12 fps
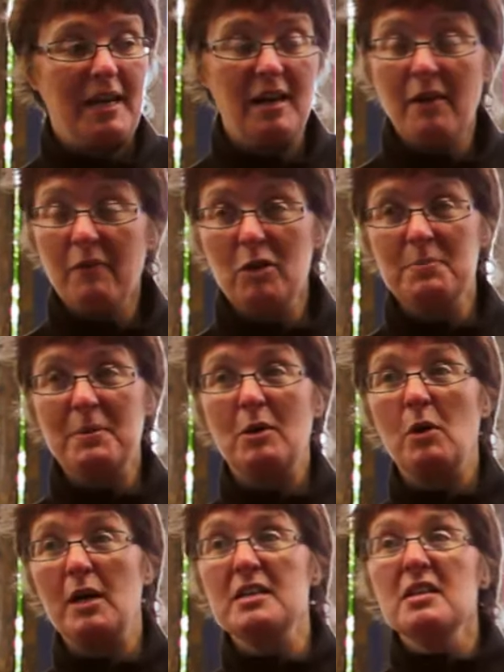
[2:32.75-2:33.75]
And I've always been
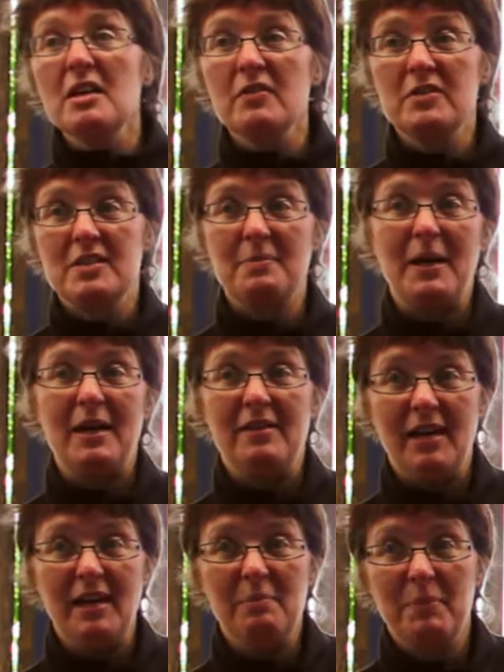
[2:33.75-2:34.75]
quite nervous about
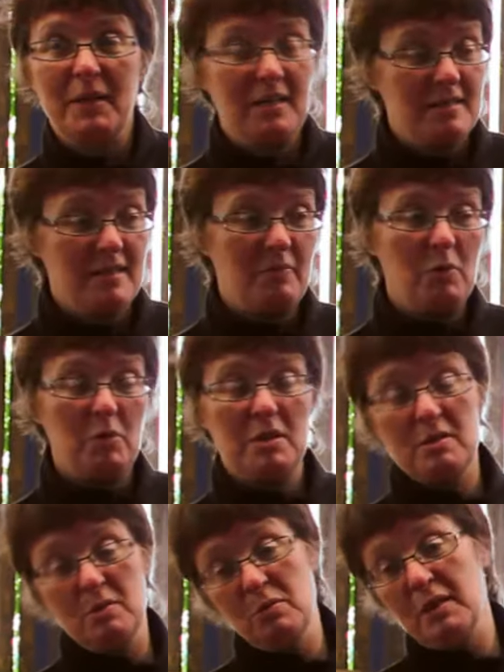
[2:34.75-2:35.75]
that because I've always
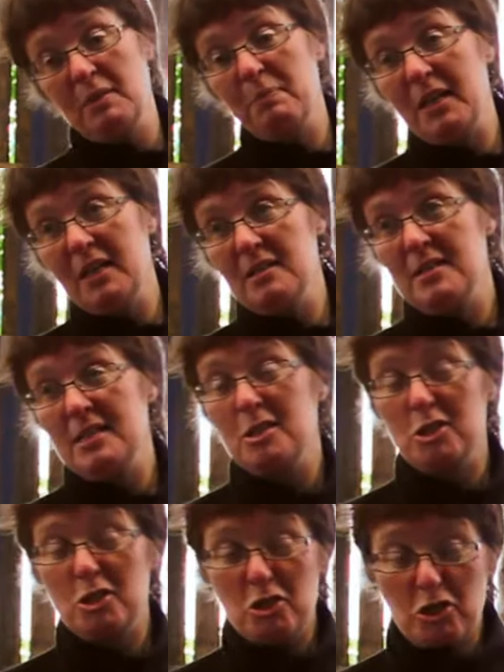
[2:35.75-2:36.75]
thought that because it's
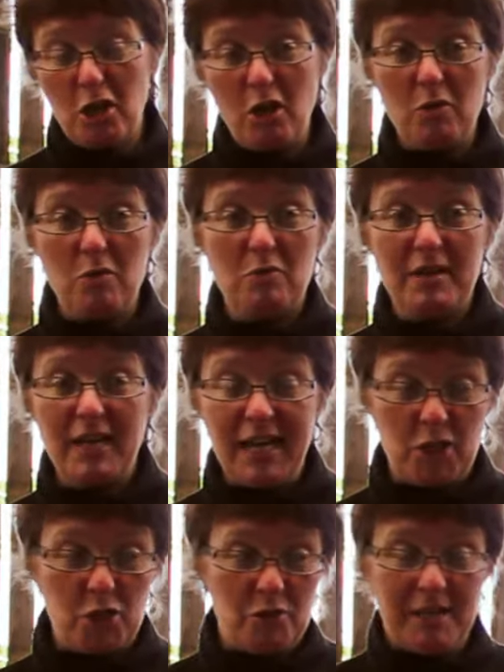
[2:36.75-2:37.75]
so
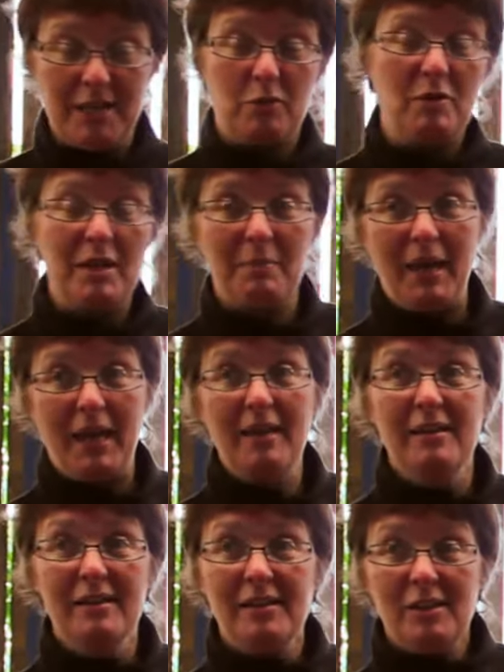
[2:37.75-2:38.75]
naturally creamy,
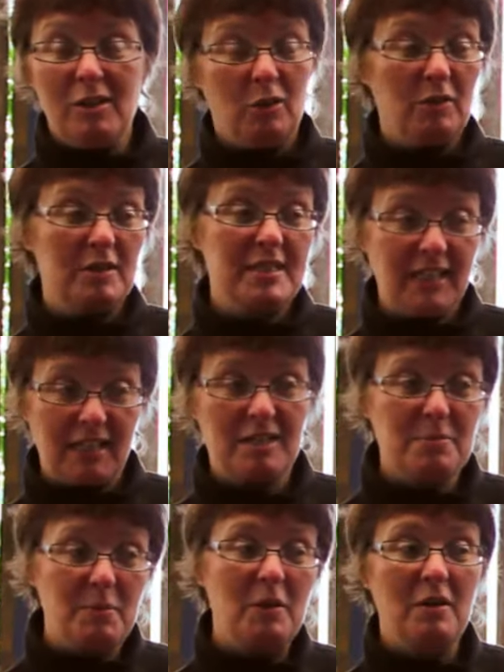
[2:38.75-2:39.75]
you can stick a
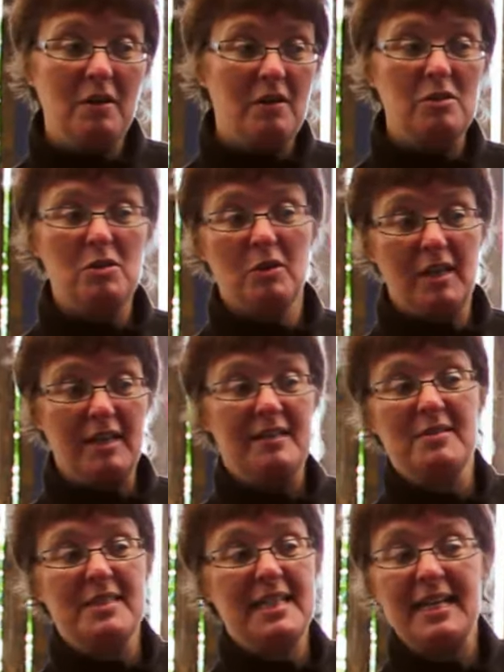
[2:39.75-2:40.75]
spoon in our yogurt and
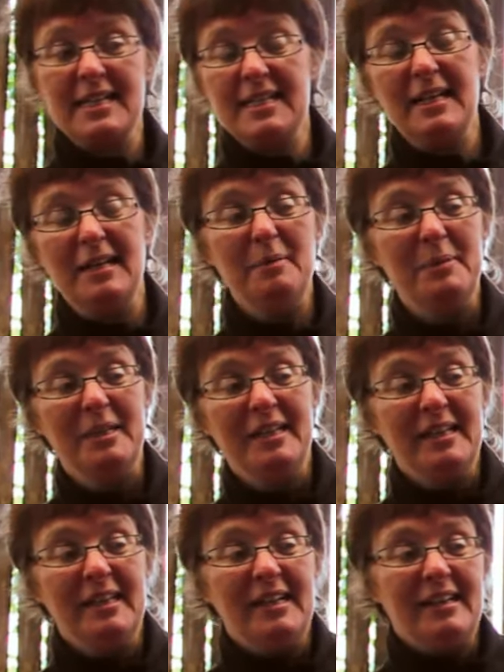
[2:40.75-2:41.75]
it'll stand up,
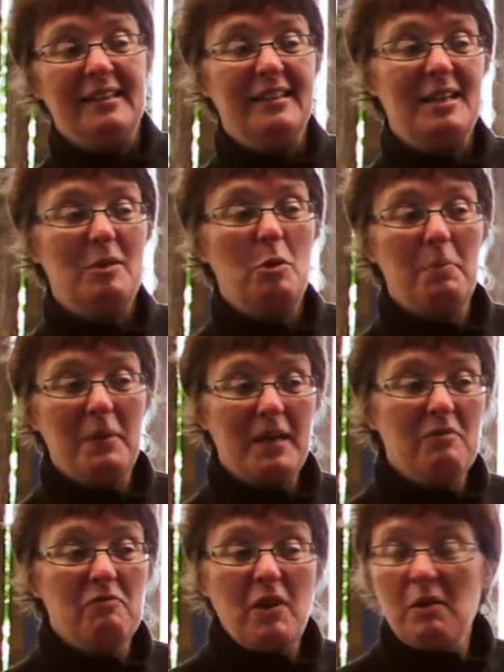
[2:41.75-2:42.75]
that it will be
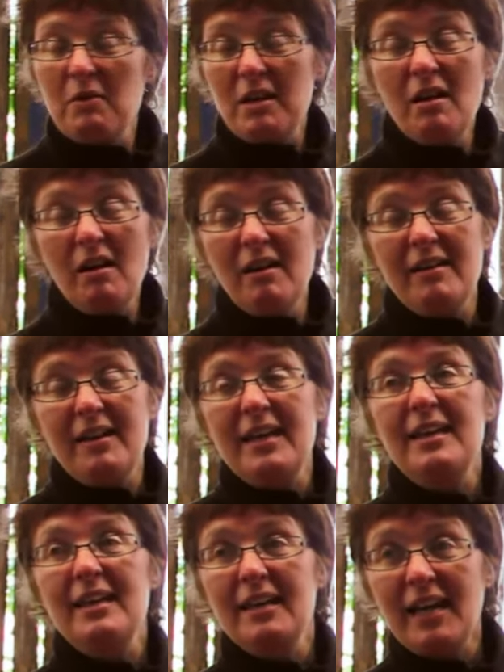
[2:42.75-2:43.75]
very high
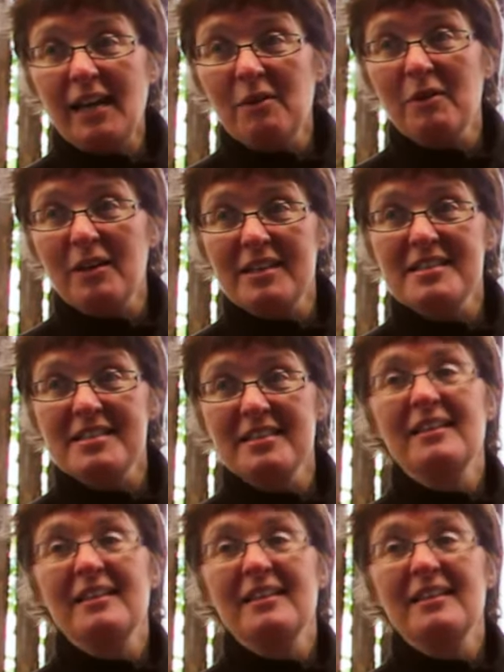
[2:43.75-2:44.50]
in calories.